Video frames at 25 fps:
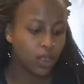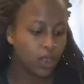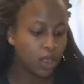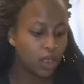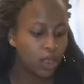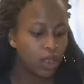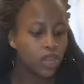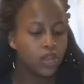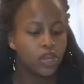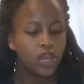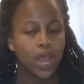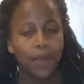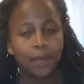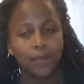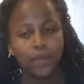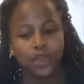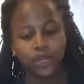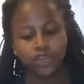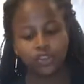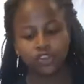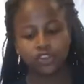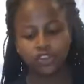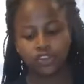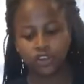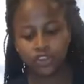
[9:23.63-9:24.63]
Now I'm
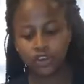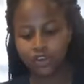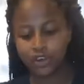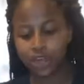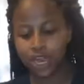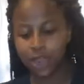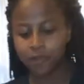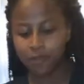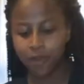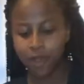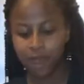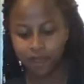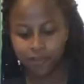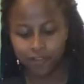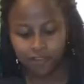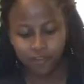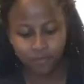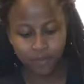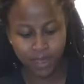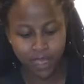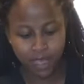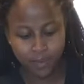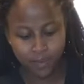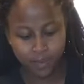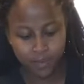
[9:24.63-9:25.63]
gonna scrape off
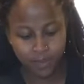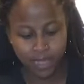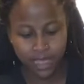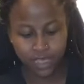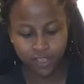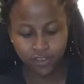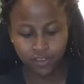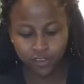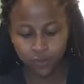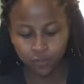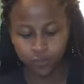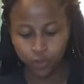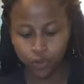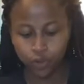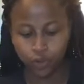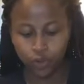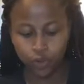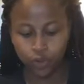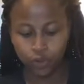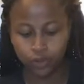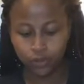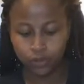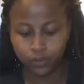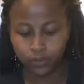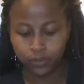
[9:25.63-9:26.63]
my spoon,